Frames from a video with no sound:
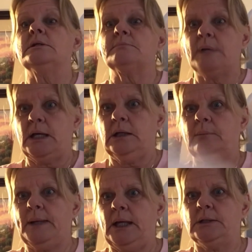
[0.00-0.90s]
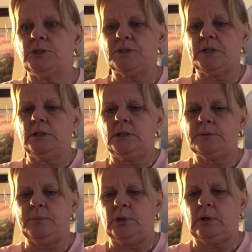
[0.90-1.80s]
many pages in this
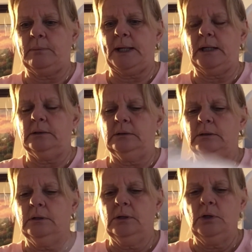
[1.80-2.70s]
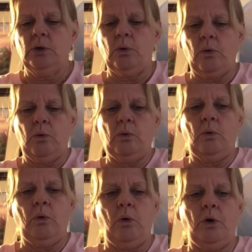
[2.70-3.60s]
book about
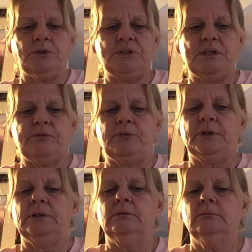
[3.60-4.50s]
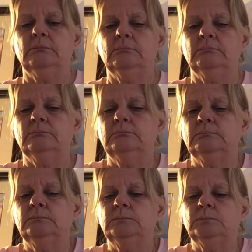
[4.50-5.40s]
all the different
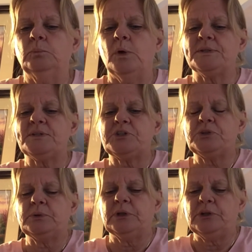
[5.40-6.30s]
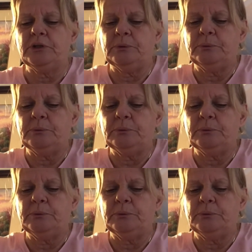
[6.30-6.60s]
ones that you can do.